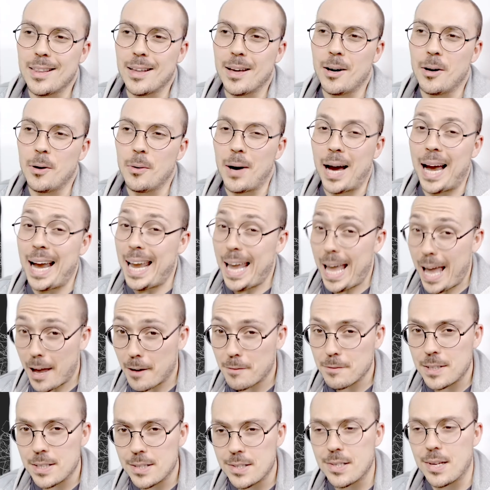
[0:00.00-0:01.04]
Though I
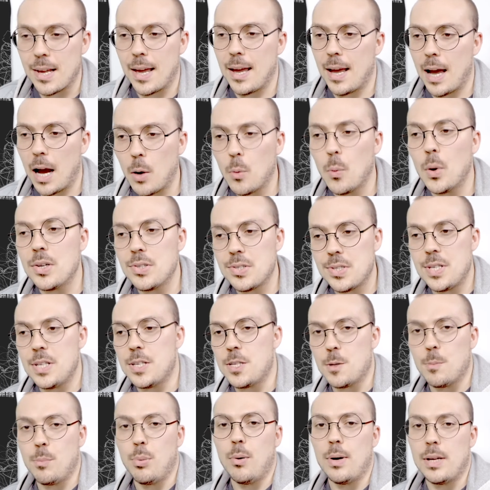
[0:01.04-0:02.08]
have to say, I was
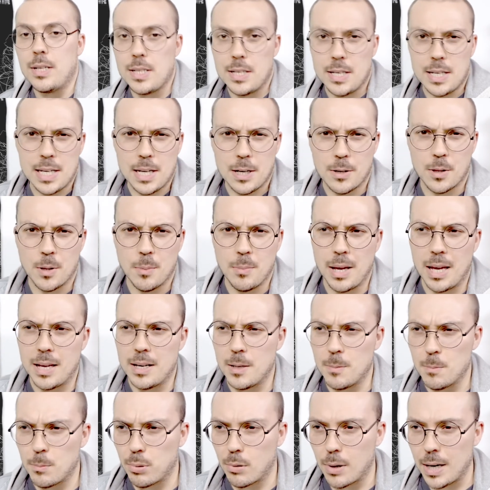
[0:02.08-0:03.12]
disappointed to hear the
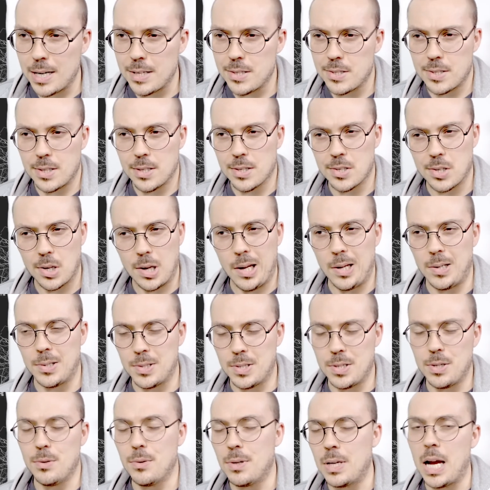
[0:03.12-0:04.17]
band embrace this all
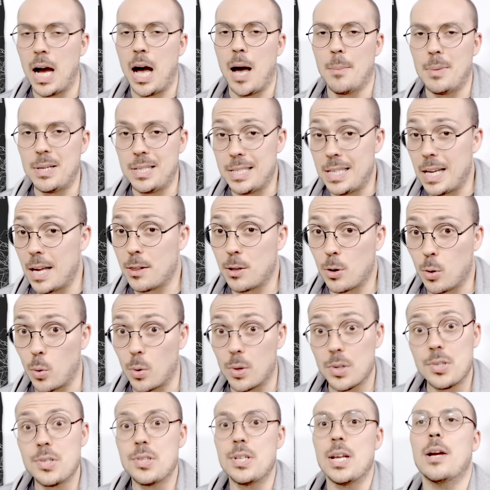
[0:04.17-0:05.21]
too common
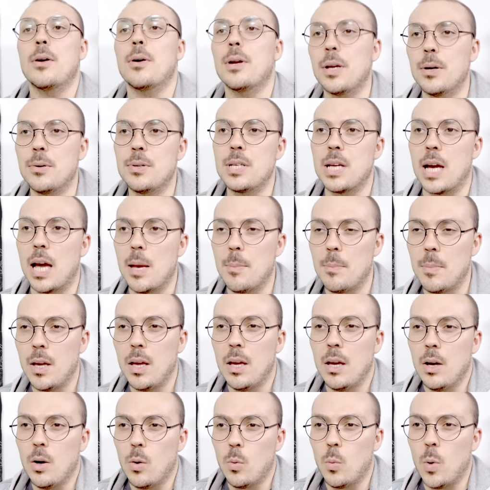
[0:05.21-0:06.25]
deathcore stereotype
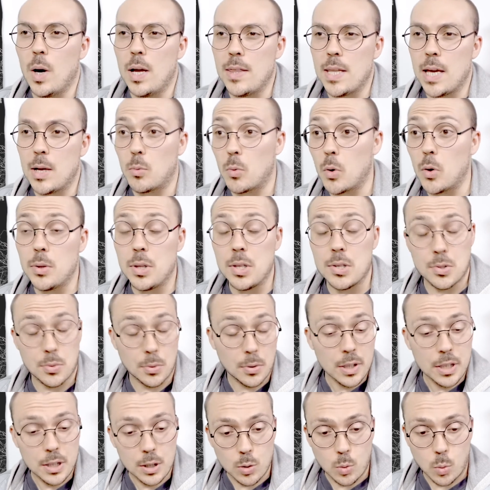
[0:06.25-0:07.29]
when they wrote this
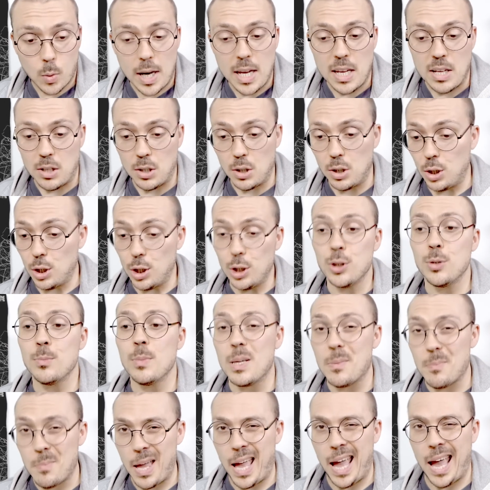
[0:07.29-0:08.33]
really great
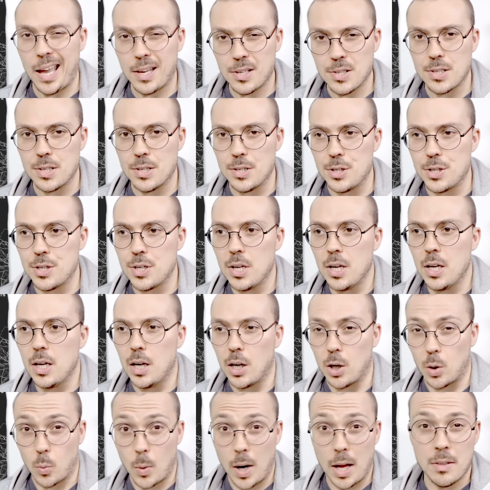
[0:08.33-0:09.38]
gloomy passage
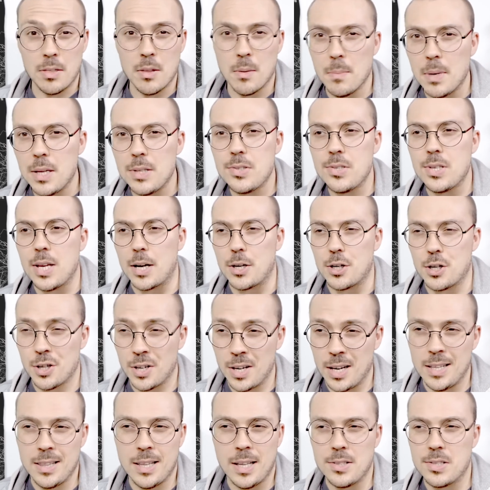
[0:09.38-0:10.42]
around the
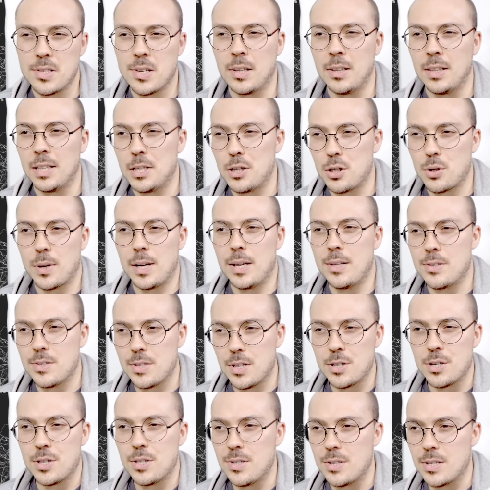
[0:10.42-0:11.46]
midsection and then suddenly
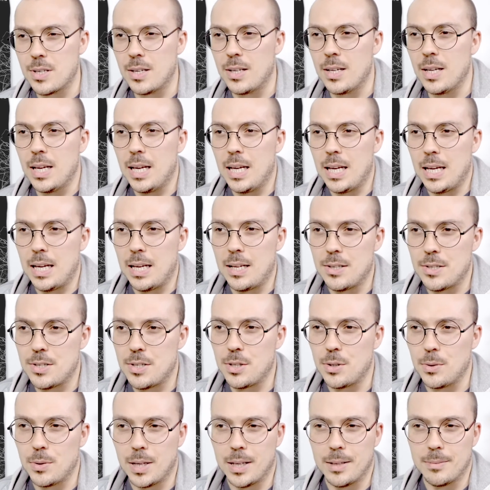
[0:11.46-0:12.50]
transitions it
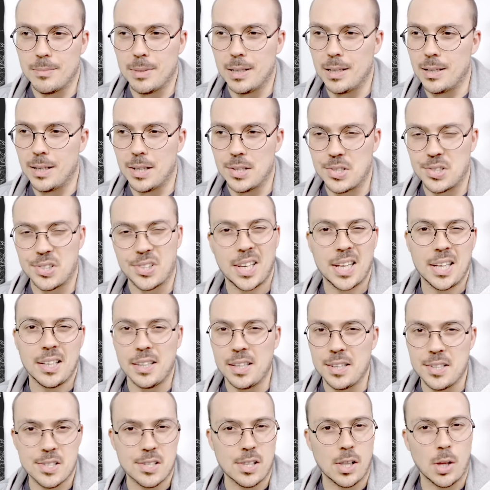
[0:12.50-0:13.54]
into a, a
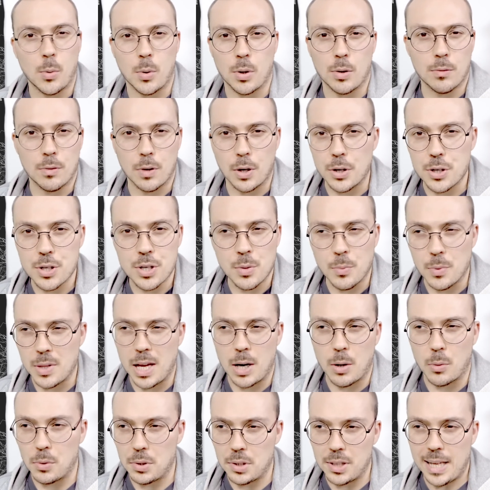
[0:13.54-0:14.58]
slightly slower version
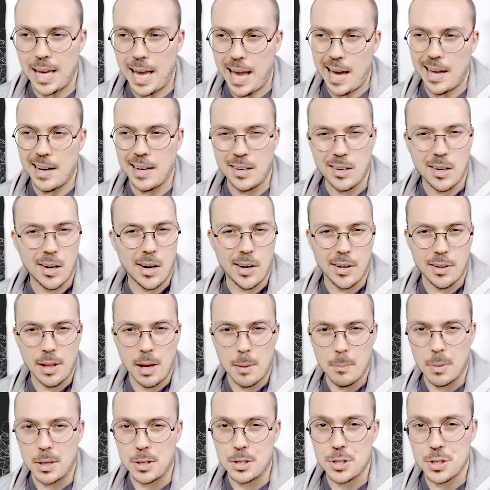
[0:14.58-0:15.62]
without really adding all
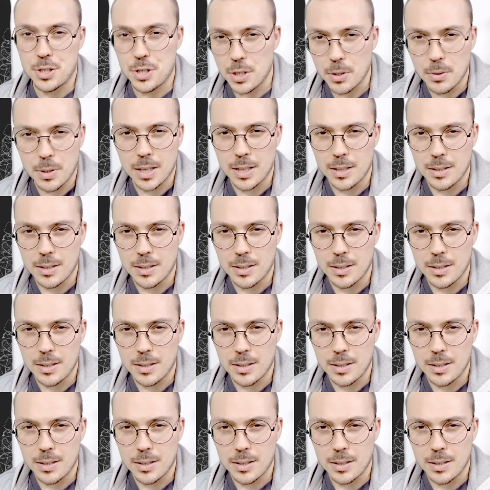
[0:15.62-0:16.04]
that much to